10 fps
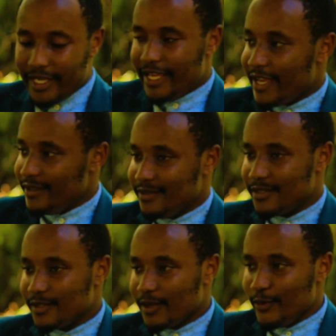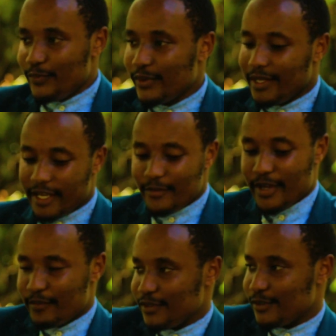AI is really
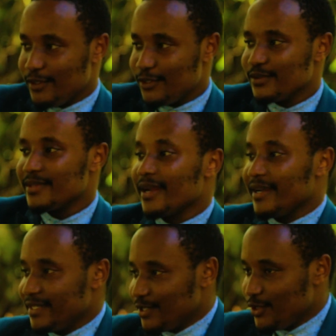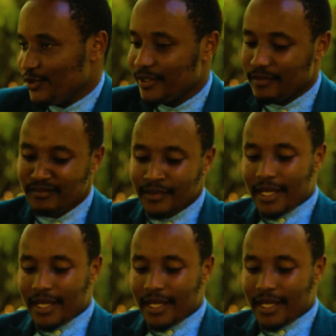coming up with solutions that are data driven.